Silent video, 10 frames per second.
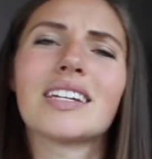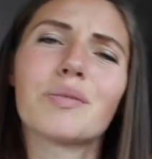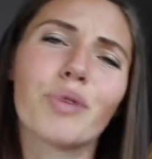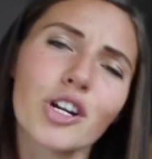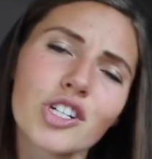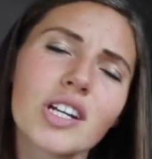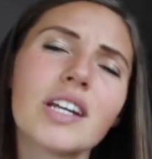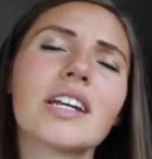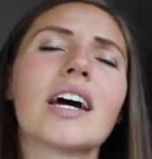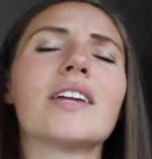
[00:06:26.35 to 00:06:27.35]

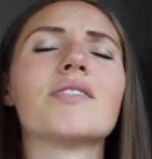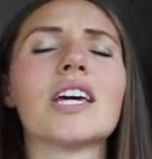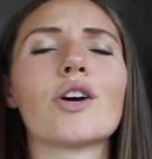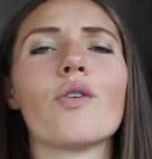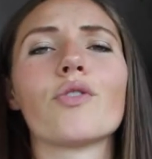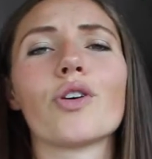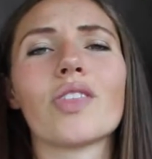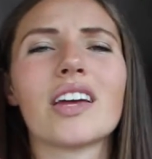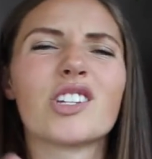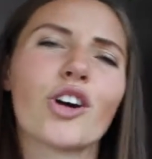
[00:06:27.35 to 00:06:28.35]
depression kind of take over or
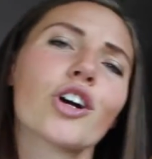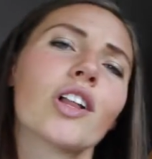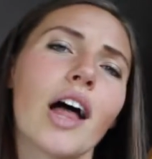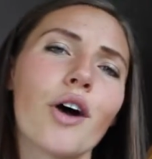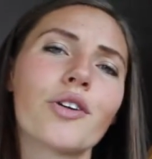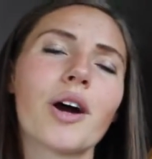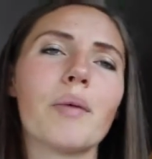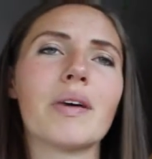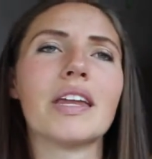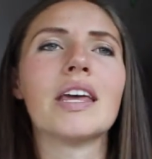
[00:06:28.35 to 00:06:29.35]
that dark cloud
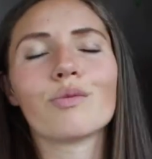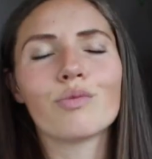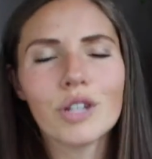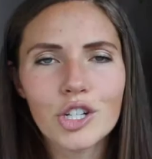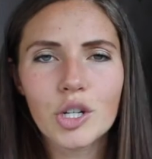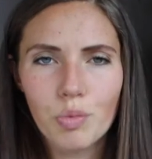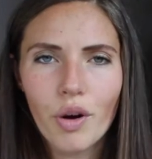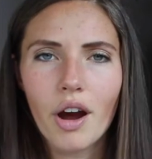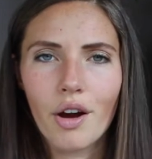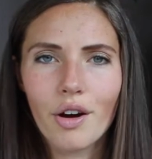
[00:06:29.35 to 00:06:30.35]
come in, reach to
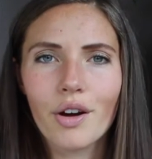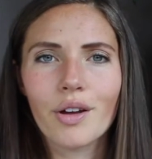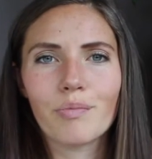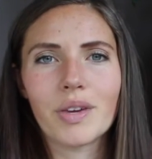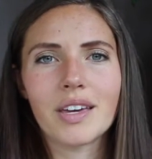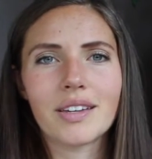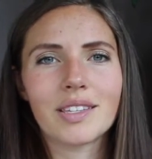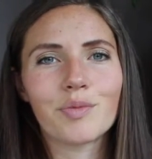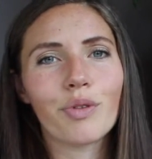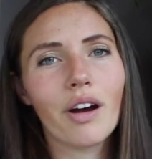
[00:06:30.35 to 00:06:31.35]
prayer,
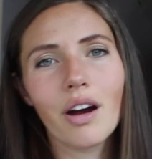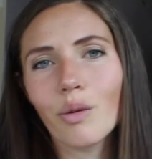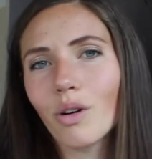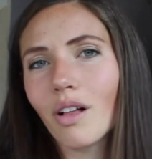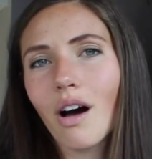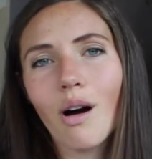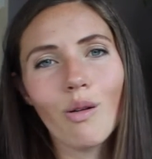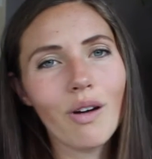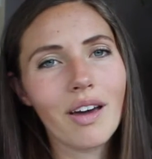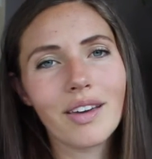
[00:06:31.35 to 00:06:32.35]
because prayer will
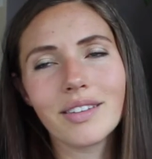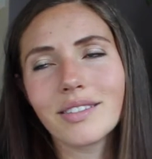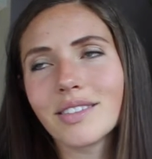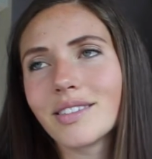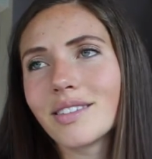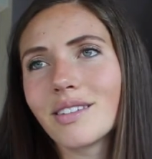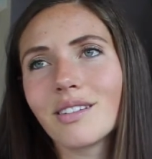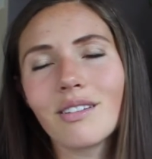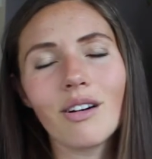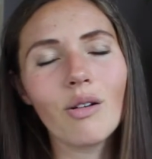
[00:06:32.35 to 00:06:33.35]
always
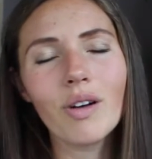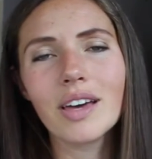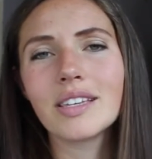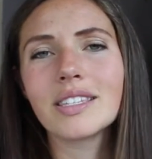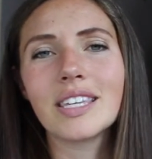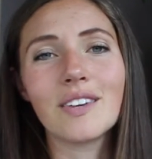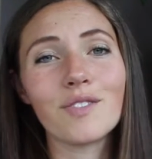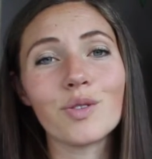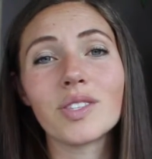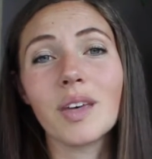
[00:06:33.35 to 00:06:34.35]

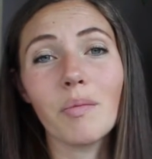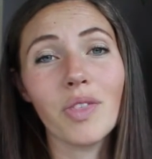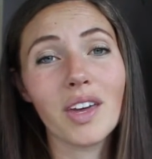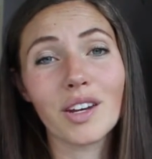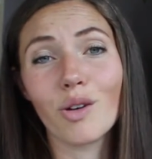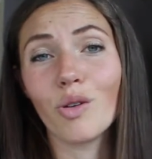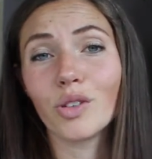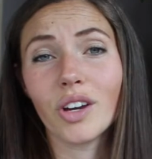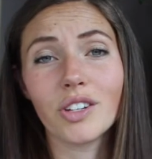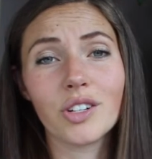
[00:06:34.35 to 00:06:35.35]
give you something to
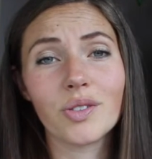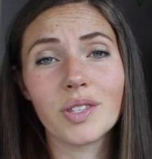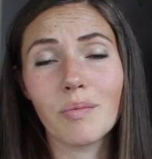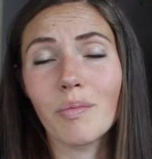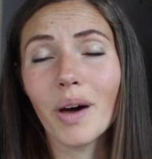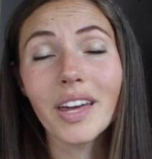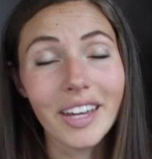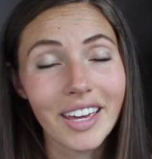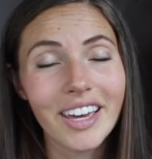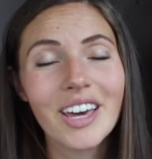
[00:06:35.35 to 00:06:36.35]
hold on to,
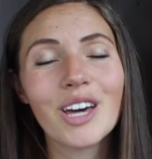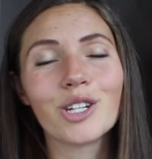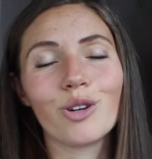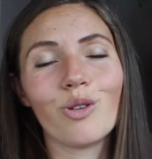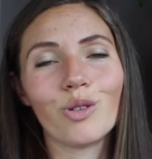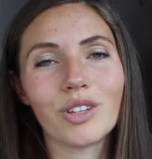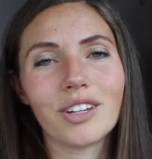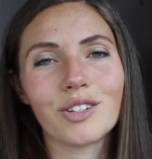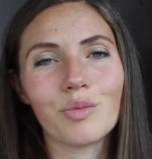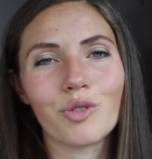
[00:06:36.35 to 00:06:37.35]
somebody to hold
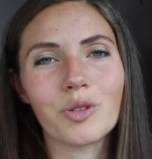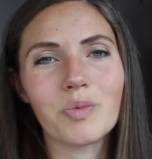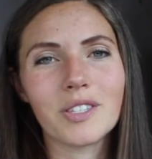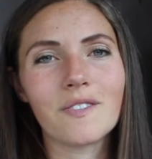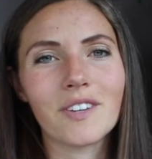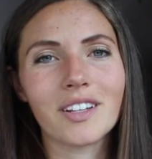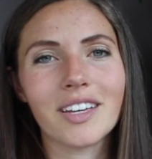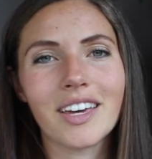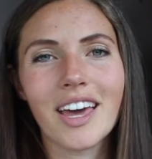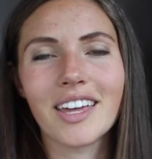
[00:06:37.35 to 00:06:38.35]
on to more
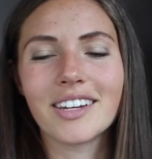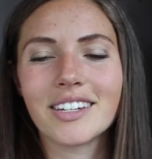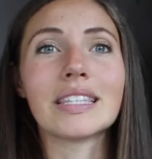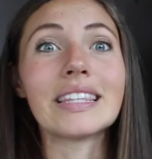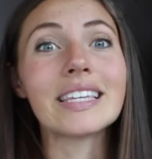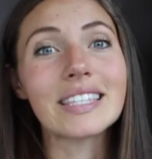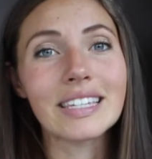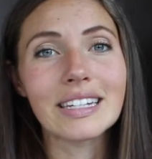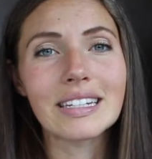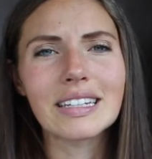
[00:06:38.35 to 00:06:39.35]
specifically, and
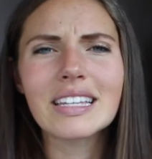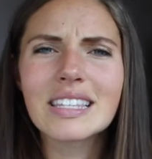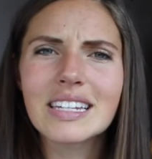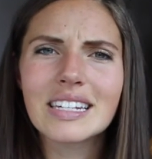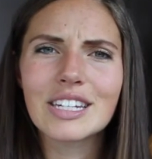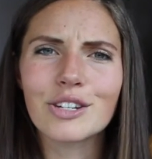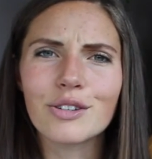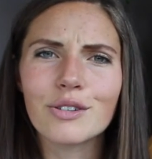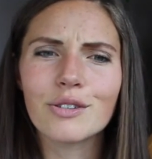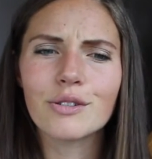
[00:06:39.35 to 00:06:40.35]
listen
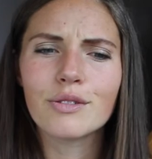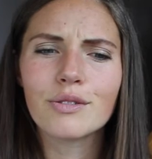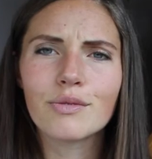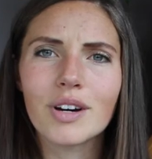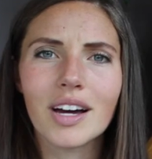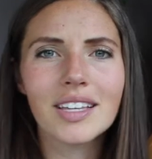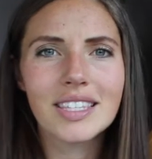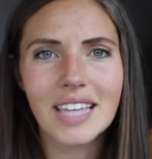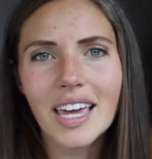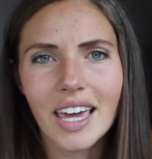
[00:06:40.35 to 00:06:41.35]
to what
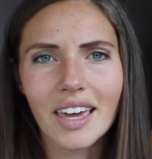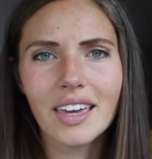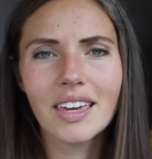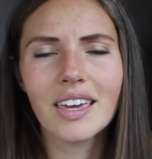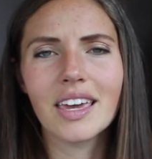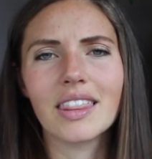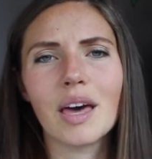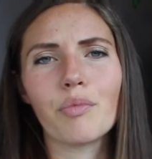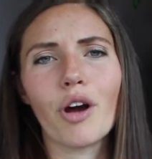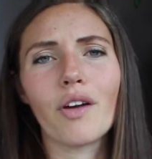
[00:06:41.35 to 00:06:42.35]
God's saying in
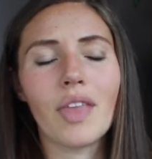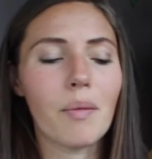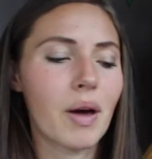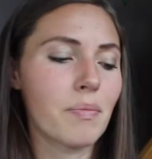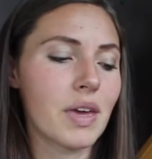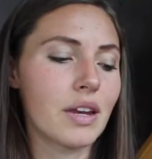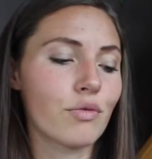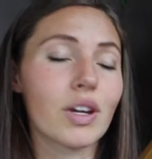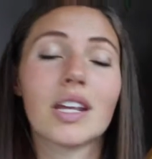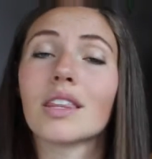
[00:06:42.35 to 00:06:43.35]
that prayer. And that might
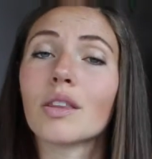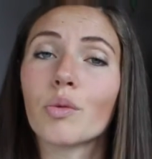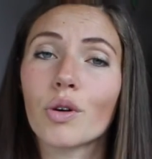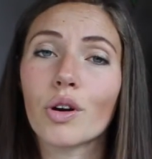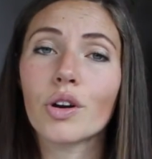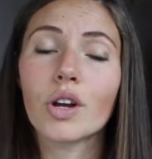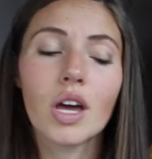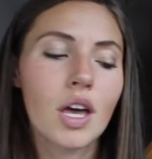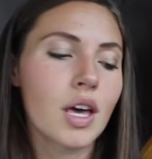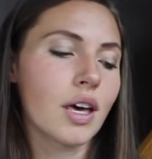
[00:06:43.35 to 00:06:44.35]
mean reading the word,
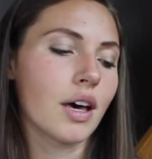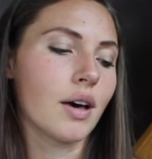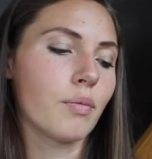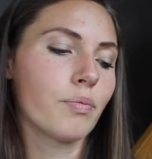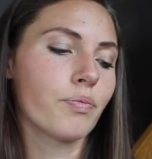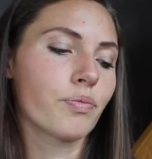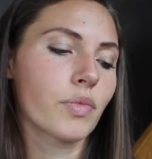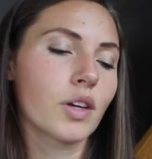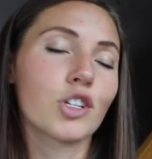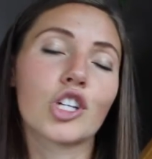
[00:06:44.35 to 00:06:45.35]

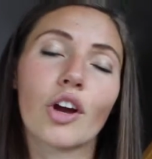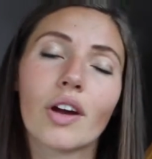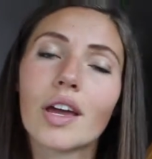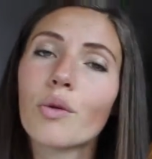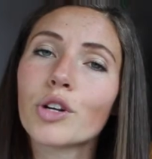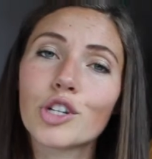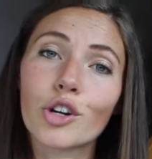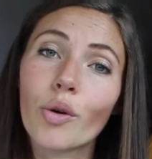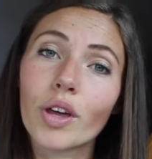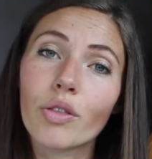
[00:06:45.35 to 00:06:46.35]
sharing what you're
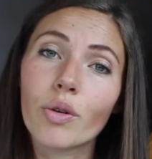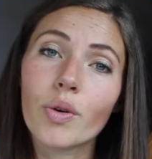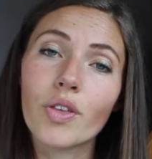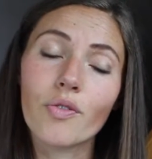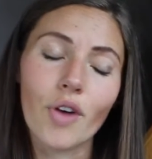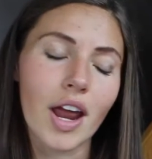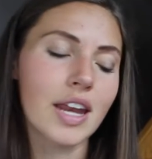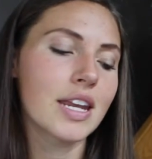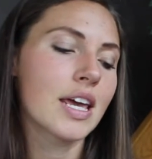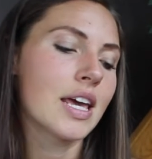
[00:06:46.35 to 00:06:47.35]
going through with a
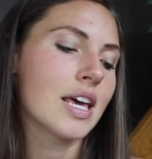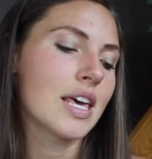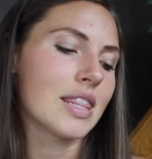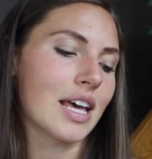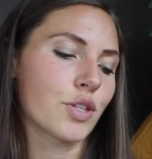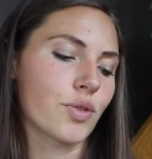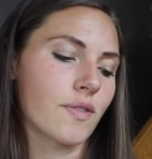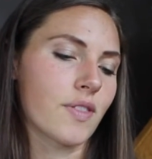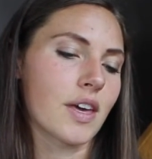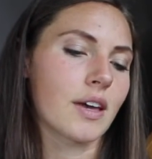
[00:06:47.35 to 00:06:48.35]
friend, that sort
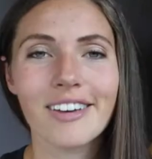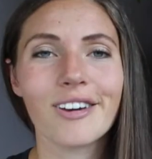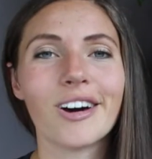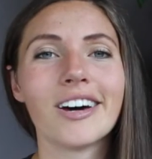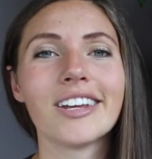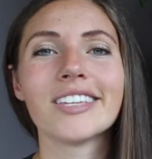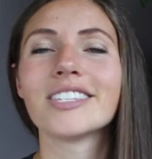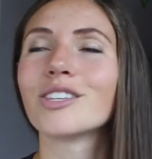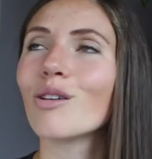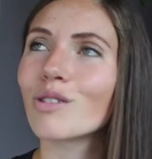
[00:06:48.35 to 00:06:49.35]
of thing. God
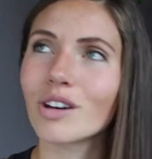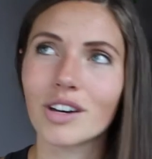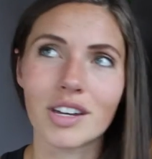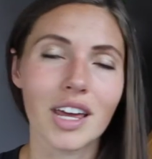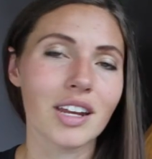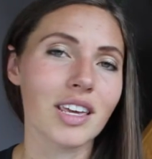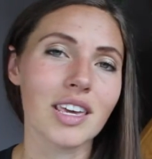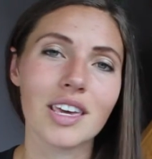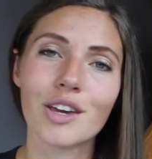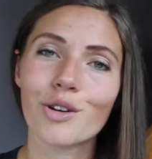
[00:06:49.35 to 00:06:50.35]
is so good, and
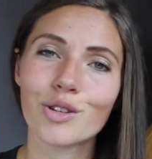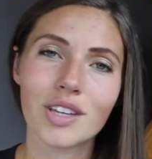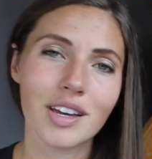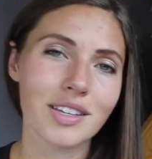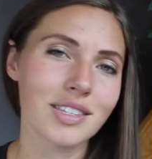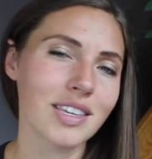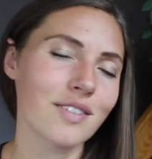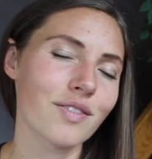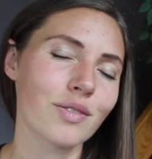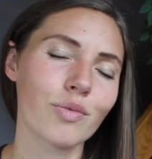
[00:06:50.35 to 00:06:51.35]
He hears us
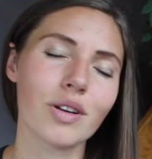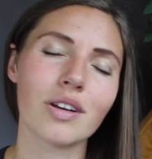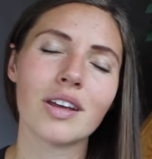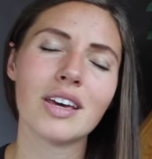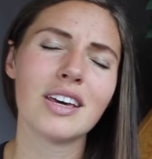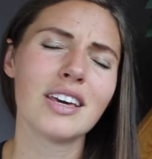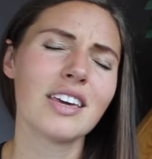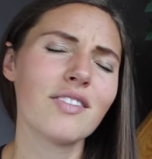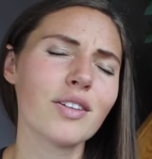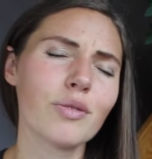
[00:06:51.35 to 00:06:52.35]
even when
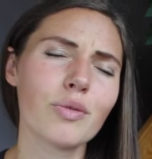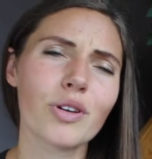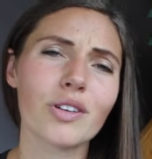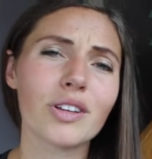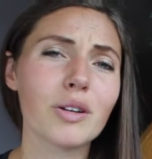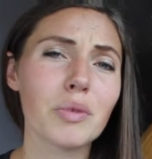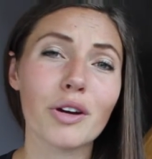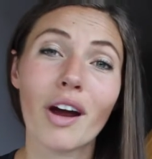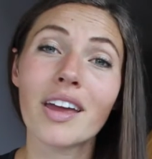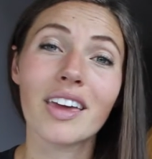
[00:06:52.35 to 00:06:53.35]
we're a little
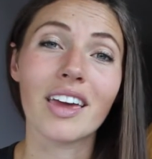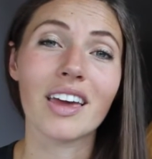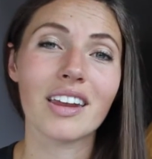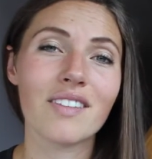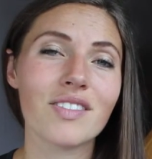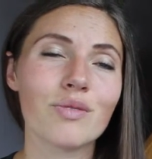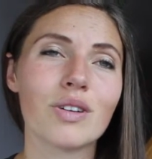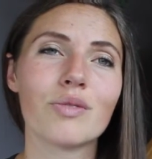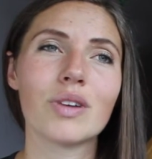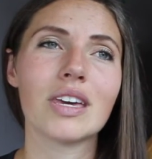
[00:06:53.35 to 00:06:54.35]
bit cranky, and even
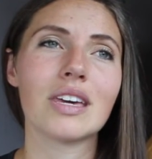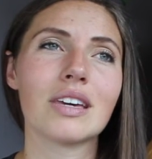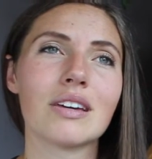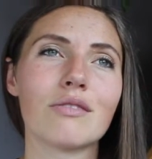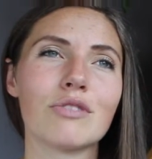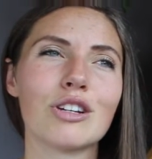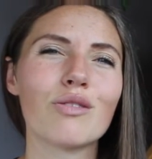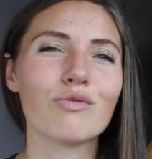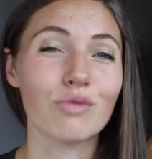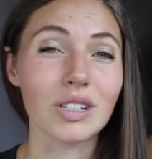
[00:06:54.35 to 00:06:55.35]
when we
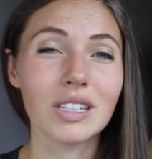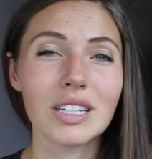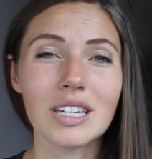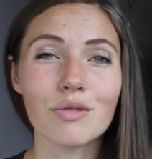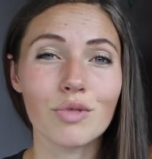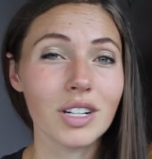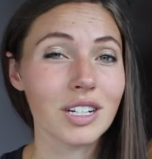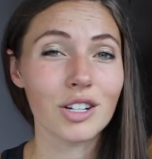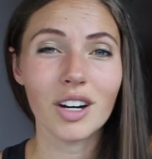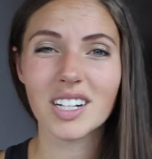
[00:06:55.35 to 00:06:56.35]
don't really want
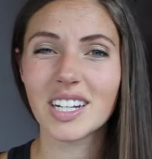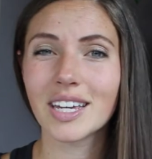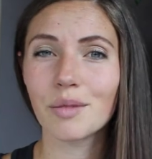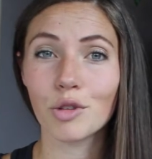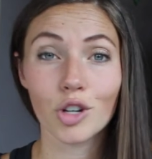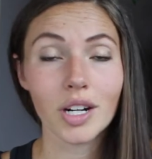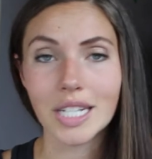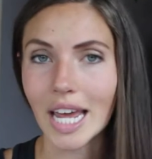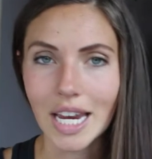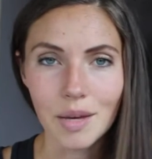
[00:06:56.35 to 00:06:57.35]
to talk to Him or talk
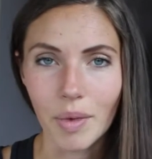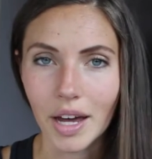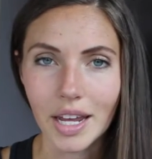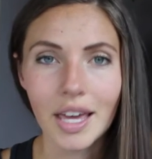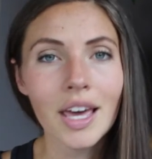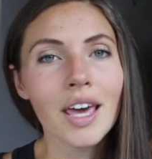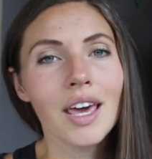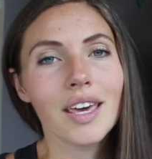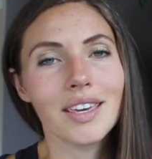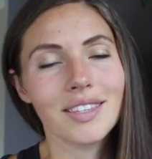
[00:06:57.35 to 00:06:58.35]
to anybody.
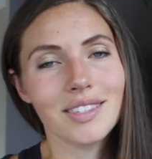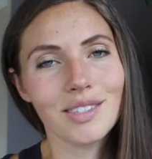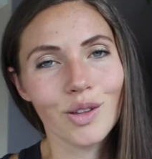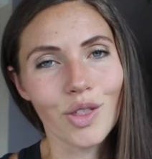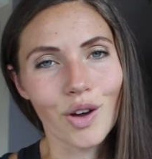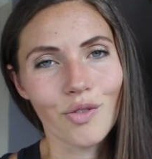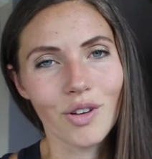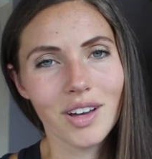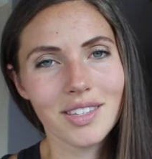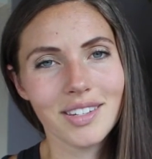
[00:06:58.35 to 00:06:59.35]
He's still there
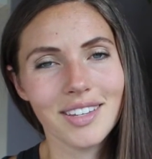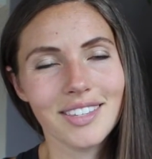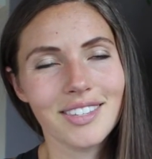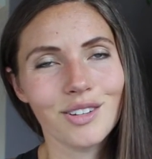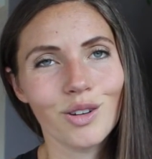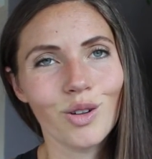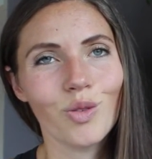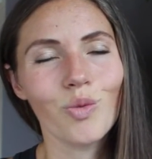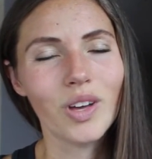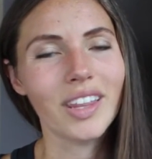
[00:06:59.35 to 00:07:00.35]
for us, and He's
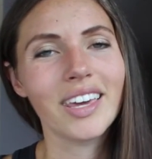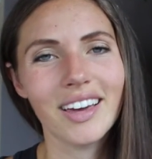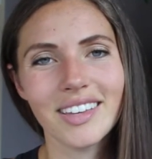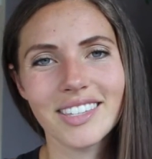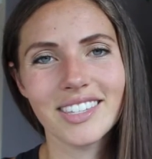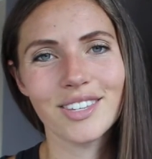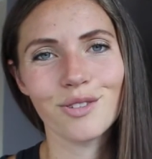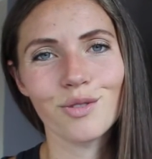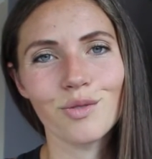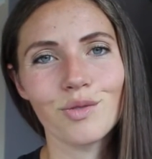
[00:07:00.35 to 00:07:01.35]
still willing us
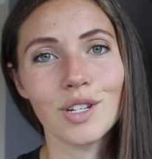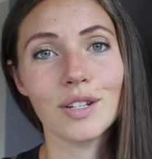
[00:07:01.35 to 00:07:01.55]
to